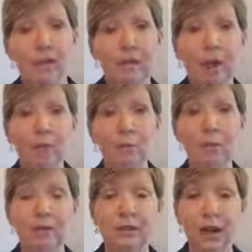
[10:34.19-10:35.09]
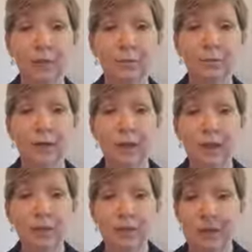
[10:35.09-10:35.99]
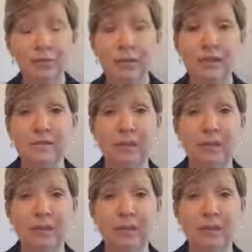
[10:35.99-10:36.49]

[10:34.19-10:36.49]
God would come in the evenings